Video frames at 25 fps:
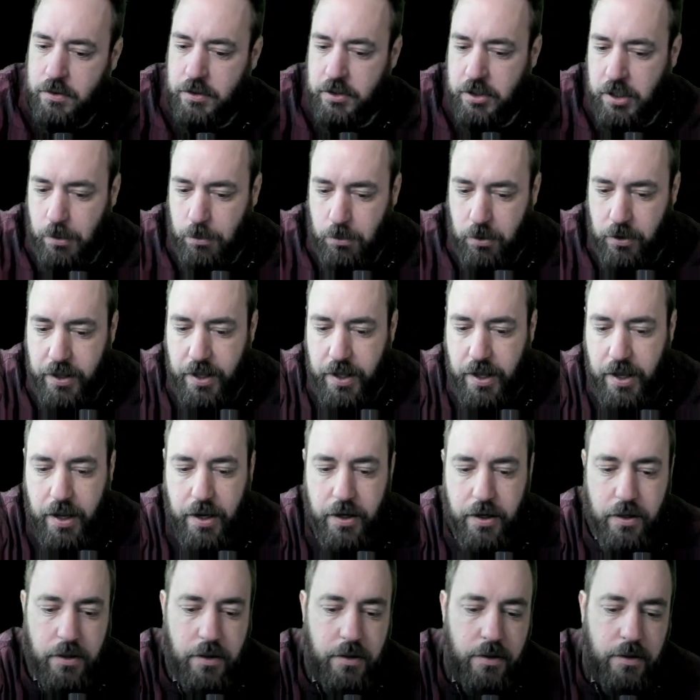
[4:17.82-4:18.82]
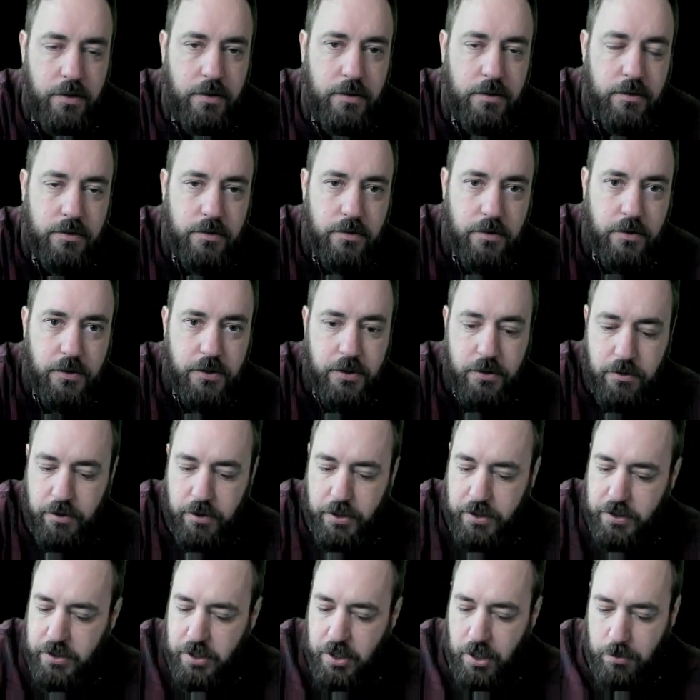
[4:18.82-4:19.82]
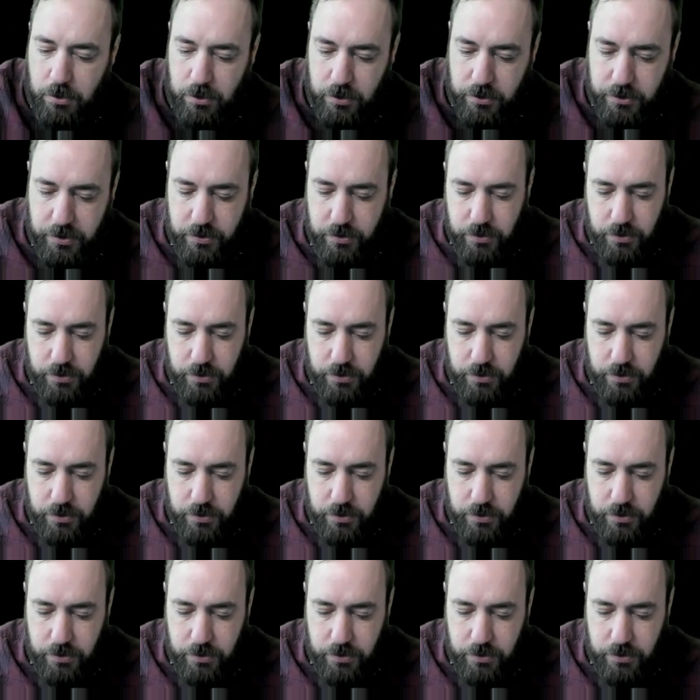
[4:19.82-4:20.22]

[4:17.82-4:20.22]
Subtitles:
Double that. Those are already doubled.